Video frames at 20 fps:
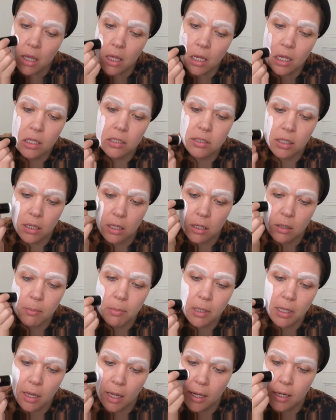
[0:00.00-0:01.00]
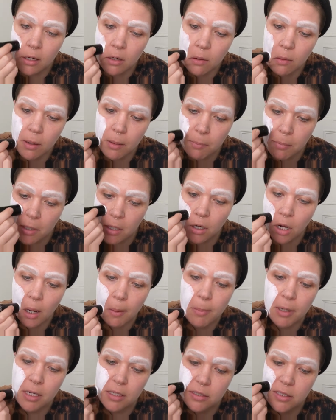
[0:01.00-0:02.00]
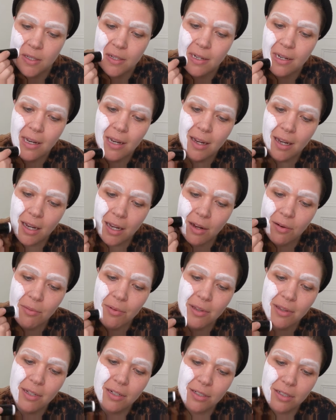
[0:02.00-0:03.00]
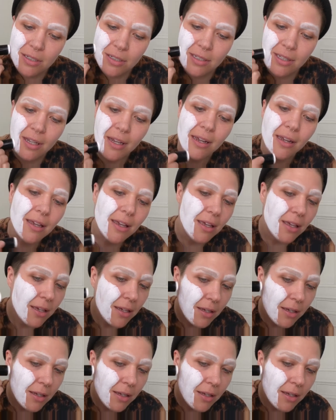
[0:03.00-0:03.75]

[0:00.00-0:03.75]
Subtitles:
It's a little bit like creepy and ominous, and it really just like